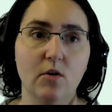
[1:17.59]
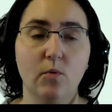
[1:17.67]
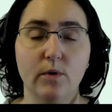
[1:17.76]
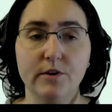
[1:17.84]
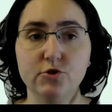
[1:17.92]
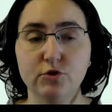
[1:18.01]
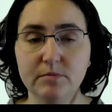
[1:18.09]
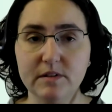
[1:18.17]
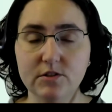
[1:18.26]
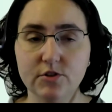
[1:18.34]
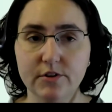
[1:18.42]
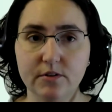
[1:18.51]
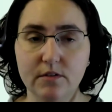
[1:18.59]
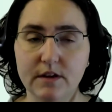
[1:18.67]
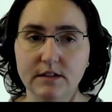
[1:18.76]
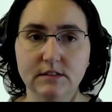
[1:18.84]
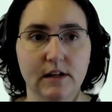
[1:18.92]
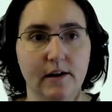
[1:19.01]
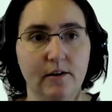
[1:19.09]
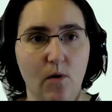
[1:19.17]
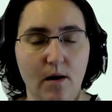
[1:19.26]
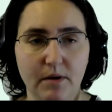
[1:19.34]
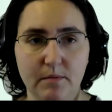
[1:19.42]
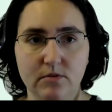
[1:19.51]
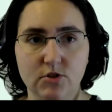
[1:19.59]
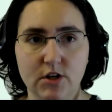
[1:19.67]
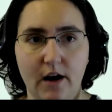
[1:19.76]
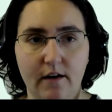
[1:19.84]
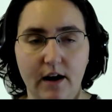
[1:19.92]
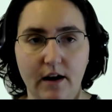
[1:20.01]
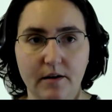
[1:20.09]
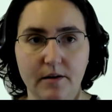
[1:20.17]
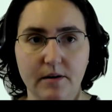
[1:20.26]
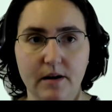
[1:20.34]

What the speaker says: workstream internal things that I don't want people sharing.